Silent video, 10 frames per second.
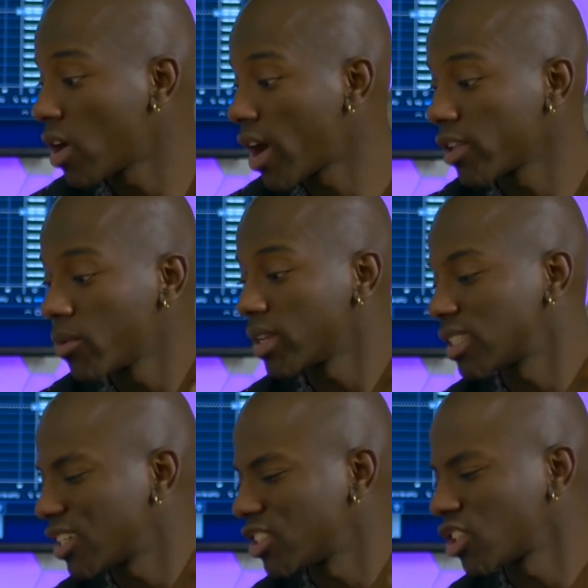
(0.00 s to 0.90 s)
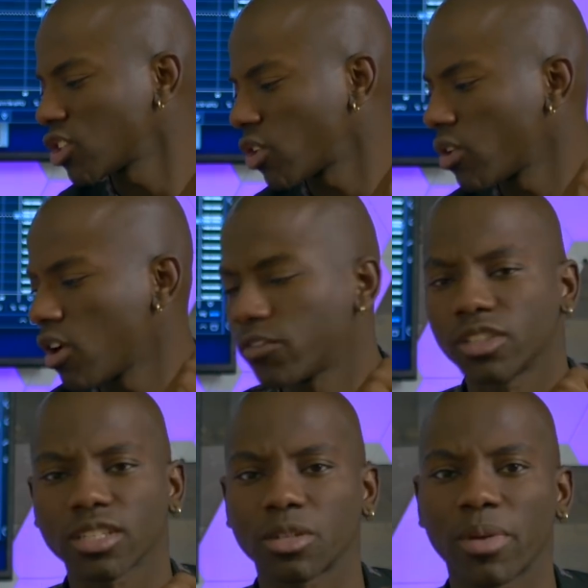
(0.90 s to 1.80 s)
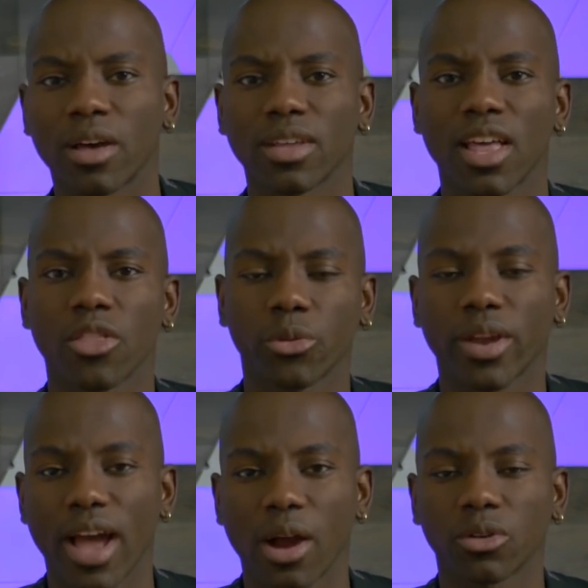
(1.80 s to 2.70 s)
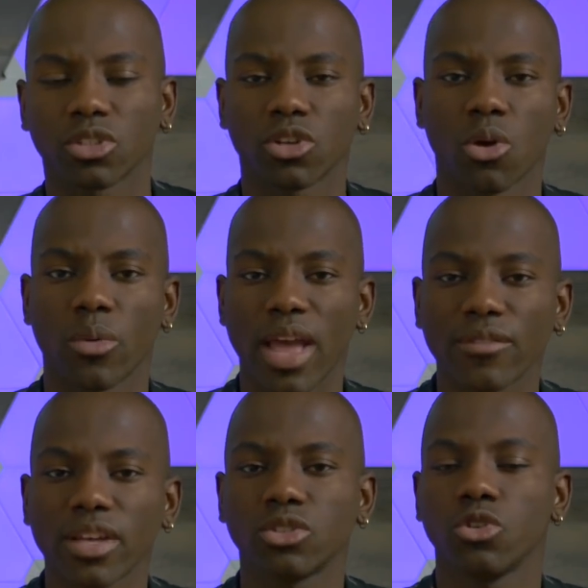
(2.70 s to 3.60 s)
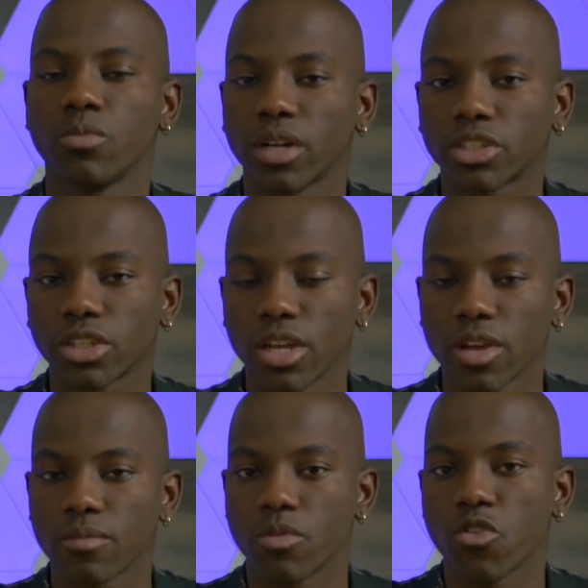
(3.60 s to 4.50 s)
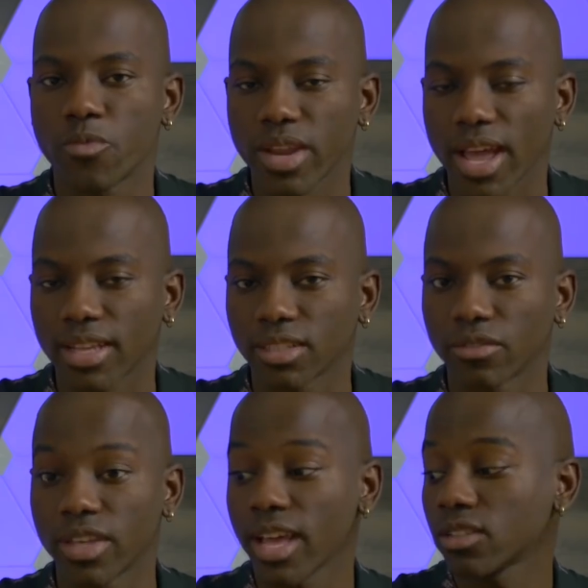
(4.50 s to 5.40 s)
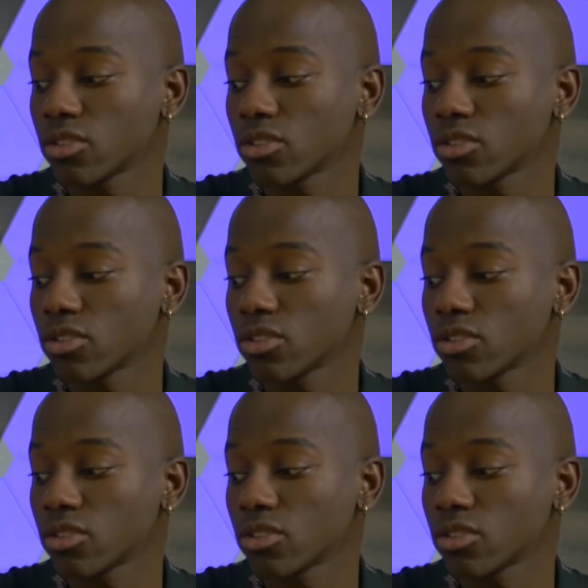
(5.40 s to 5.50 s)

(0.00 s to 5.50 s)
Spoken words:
All right, US session just started off just about 3 hours ago, and we haven't had too much movement as of yet.